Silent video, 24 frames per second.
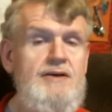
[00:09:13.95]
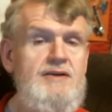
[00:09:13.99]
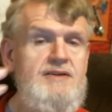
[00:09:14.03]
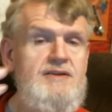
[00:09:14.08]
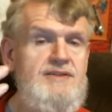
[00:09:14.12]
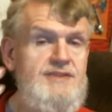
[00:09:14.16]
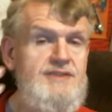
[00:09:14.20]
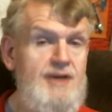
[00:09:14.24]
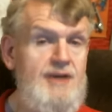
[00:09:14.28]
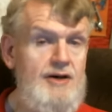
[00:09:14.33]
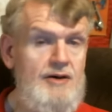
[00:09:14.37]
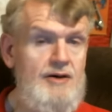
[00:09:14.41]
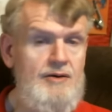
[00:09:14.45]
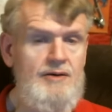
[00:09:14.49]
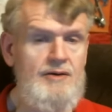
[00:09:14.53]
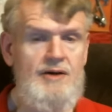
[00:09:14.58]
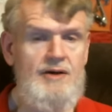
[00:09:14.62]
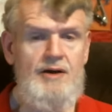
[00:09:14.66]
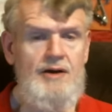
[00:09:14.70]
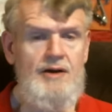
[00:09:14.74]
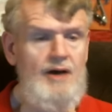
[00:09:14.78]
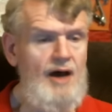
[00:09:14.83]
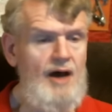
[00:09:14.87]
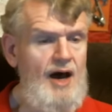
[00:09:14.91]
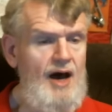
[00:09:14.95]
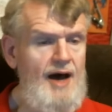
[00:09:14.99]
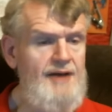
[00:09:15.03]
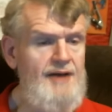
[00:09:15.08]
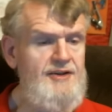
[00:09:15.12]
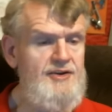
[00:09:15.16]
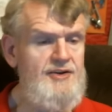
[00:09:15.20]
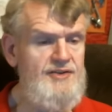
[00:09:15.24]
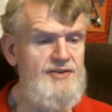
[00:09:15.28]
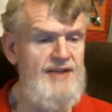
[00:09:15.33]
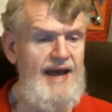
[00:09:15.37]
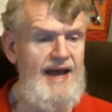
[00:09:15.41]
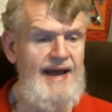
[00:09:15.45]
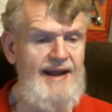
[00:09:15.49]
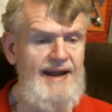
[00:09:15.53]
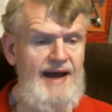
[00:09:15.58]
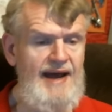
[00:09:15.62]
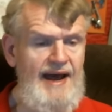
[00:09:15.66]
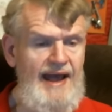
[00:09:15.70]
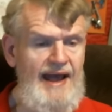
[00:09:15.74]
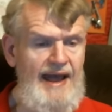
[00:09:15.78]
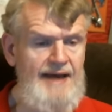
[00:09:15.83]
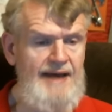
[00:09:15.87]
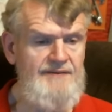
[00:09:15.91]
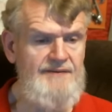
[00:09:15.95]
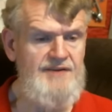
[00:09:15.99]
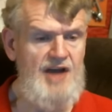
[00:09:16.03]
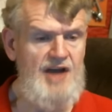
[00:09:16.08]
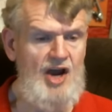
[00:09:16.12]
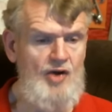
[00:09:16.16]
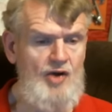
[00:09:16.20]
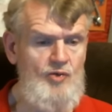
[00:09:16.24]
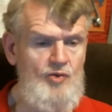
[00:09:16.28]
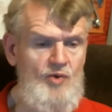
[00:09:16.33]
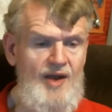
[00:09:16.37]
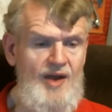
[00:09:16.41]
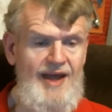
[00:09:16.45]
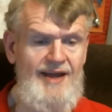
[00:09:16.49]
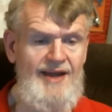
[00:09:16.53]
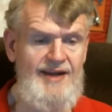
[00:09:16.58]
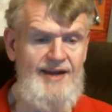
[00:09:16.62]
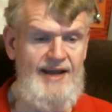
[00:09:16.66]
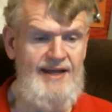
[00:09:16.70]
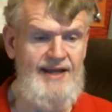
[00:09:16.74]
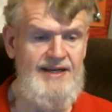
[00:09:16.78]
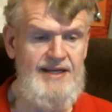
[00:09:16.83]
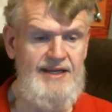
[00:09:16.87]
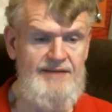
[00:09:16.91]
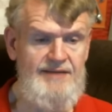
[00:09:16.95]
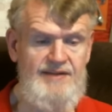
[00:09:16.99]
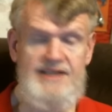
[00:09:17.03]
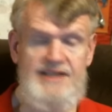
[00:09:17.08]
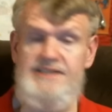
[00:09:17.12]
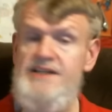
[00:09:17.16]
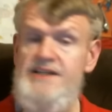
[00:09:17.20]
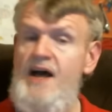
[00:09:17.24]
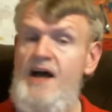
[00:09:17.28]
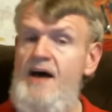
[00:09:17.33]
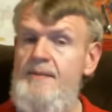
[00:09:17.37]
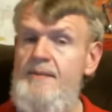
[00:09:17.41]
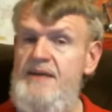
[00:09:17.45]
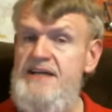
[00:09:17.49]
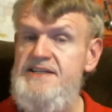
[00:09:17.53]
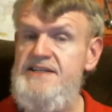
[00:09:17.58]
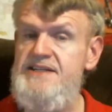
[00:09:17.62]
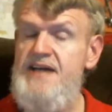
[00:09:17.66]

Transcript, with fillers: So, other than that, I have not read any of these comments.